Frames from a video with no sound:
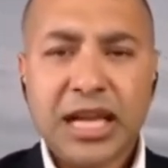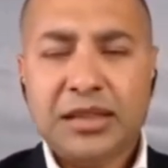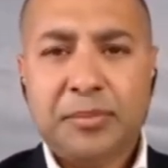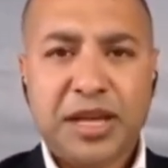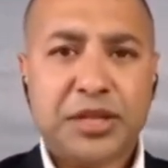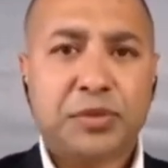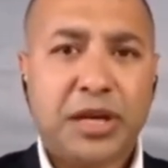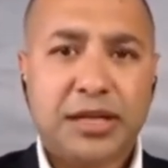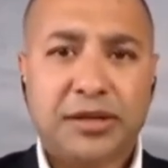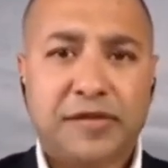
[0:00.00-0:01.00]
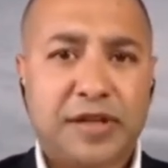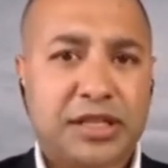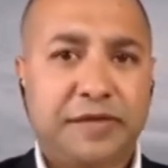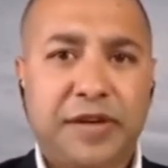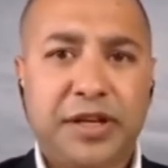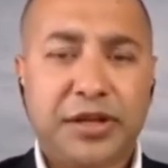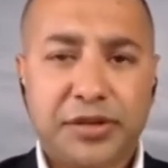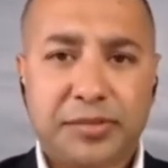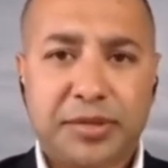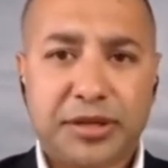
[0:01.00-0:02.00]
And the best way is obviously
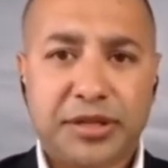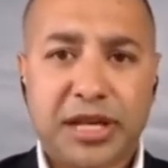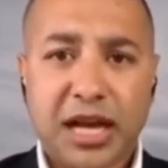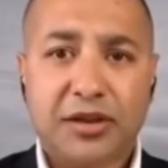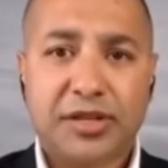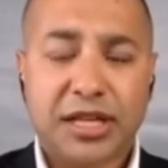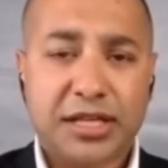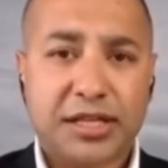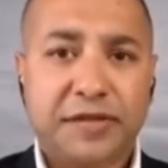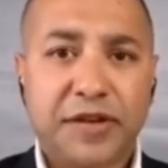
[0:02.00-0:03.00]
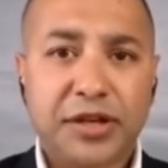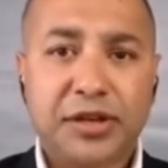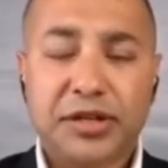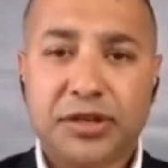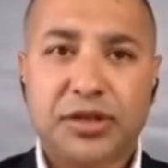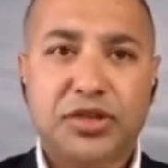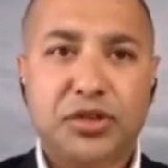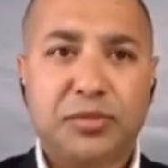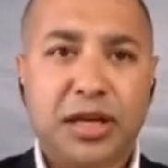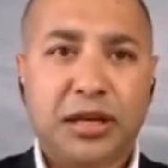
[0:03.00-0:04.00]
videos, because nowadays the video is
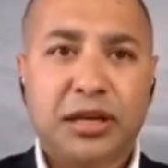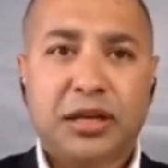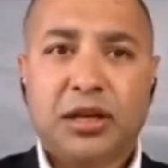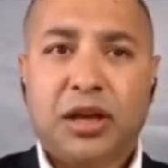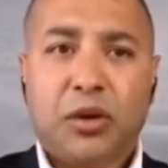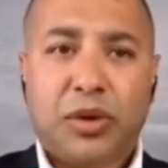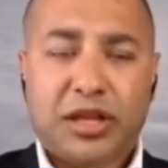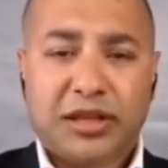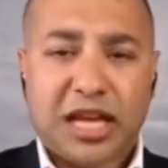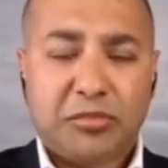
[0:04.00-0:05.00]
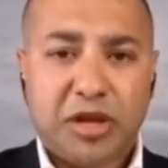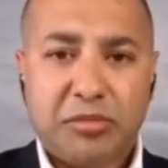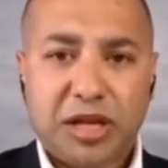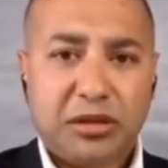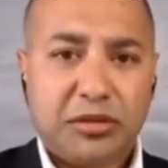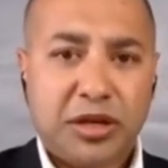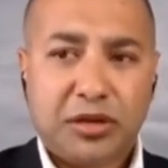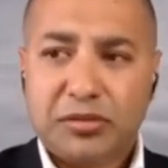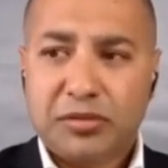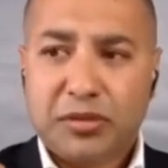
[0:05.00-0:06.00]
consuming, whether that may
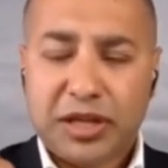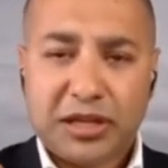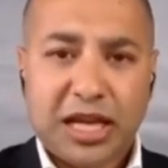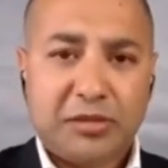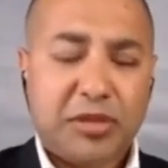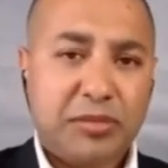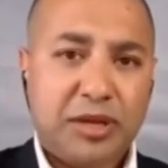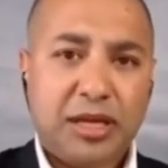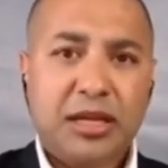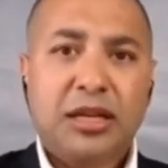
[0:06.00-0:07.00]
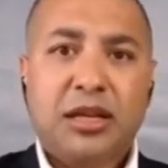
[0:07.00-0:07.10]
be,